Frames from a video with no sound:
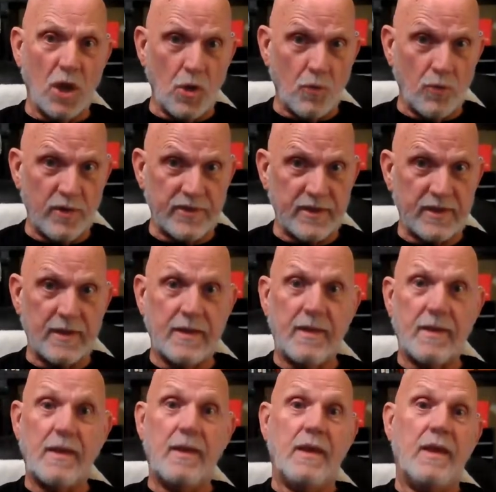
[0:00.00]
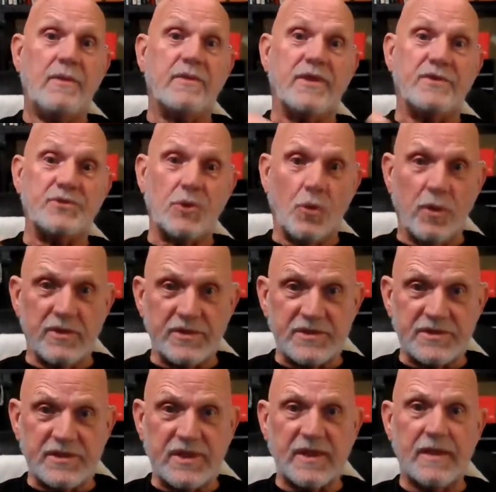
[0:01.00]
and go with it. They join
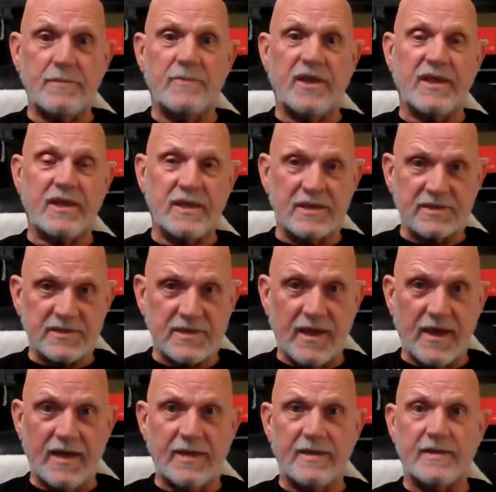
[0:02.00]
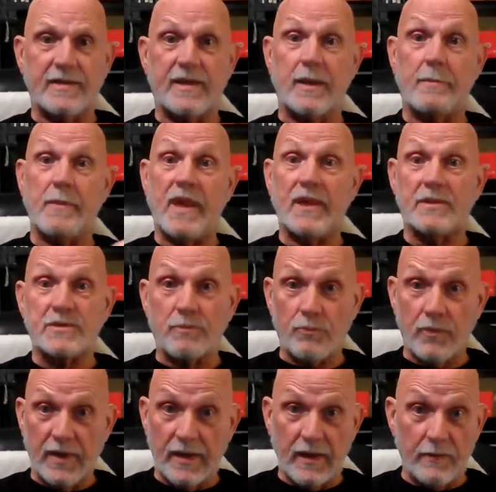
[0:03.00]
the team, they get excited, and they make
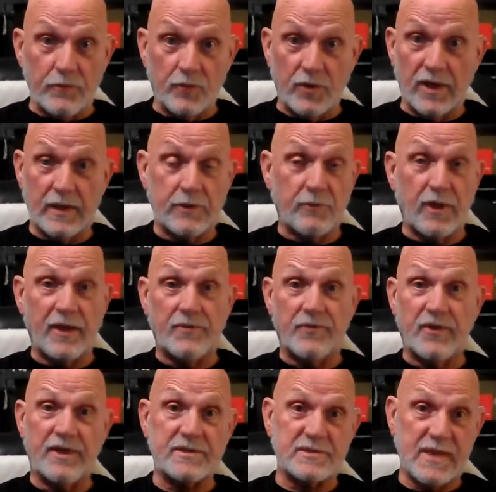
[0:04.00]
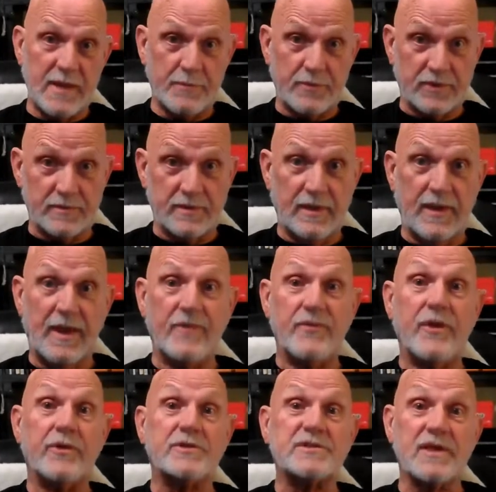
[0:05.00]
some really great things happen.
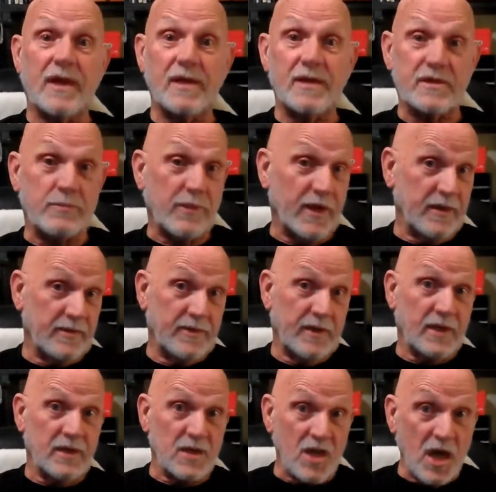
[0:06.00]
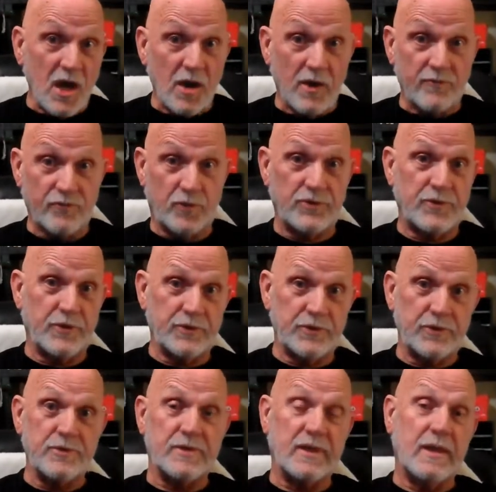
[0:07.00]
And they're excited about it. They love what
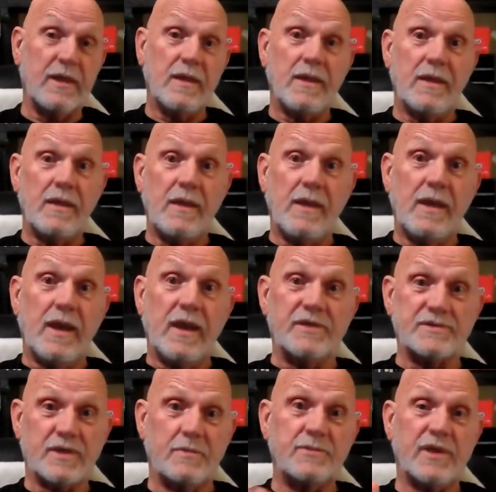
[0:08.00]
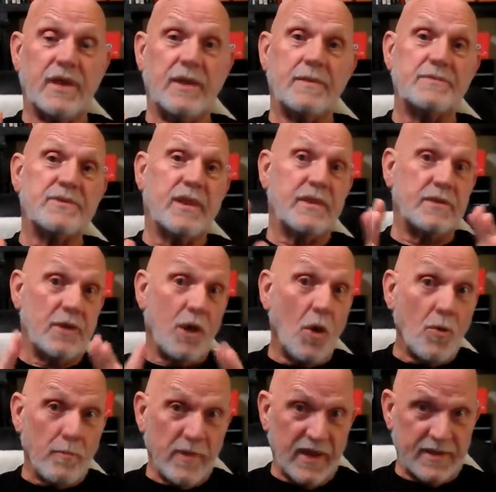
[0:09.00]
they're doing. And sometimes they
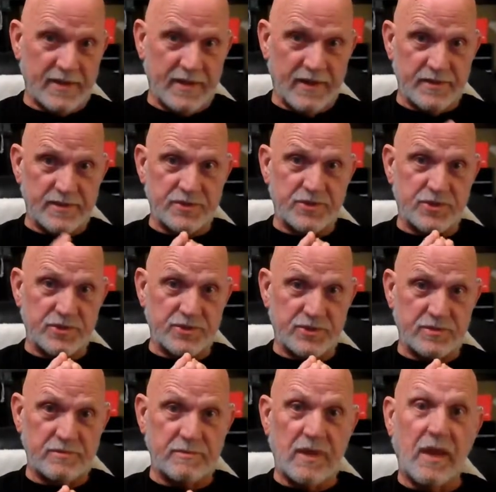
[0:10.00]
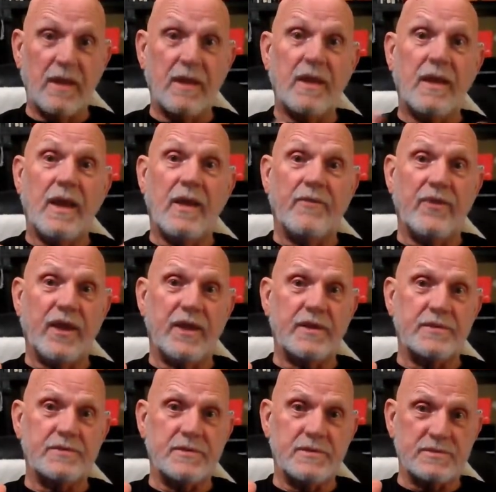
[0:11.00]
don't make that decision, and
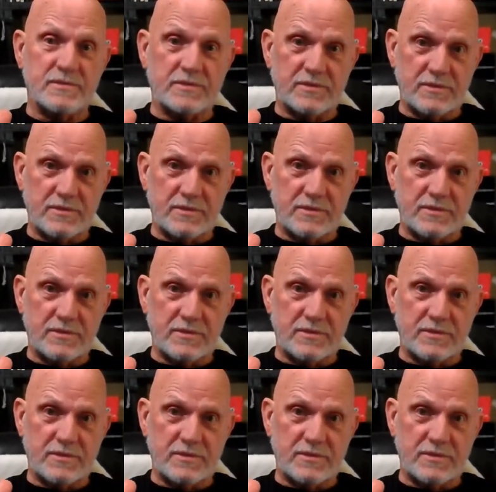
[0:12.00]
they